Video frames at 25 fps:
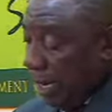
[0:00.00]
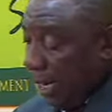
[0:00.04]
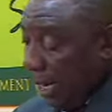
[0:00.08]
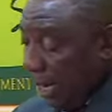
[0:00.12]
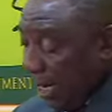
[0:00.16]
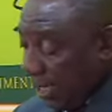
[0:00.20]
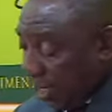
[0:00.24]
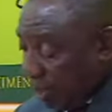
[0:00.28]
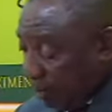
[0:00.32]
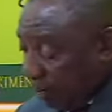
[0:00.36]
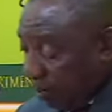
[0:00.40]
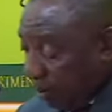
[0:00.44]

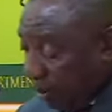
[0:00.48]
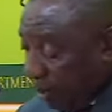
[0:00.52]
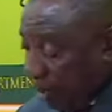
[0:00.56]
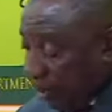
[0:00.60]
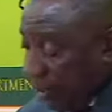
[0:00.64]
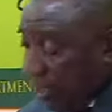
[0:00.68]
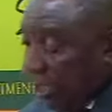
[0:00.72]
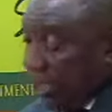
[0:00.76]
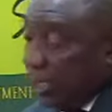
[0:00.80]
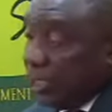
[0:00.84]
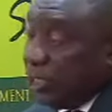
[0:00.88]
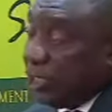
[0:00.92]

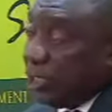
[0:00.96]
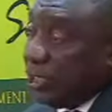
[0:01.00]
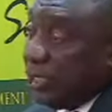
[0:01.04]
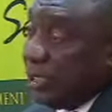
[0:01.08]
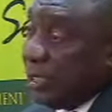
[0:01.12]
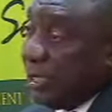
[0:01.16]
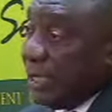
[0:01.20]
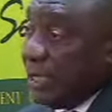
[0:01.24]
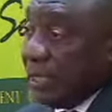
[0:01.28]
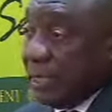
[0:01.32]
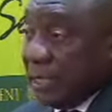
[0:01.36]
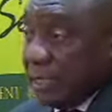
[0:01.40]

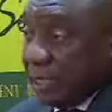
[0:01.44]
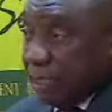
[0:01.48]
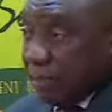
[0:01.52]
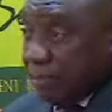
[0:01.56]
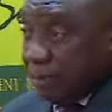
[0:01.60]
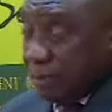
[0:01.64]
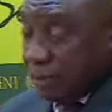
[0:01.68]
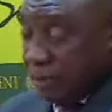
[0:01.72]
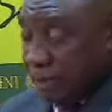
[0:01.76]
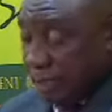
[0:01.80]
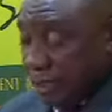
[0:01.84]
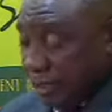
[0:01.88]
exploitation and
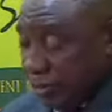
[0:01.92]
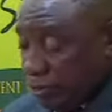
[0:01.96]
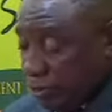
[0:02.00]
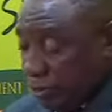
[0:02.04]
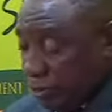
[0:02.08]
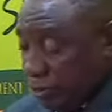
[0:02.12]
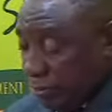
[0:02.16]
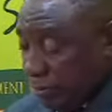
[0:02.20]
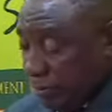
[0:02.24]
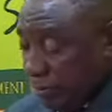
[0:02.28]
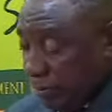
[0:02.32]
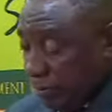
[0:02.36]

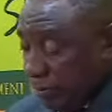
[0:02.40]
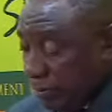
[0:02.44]
dispossession.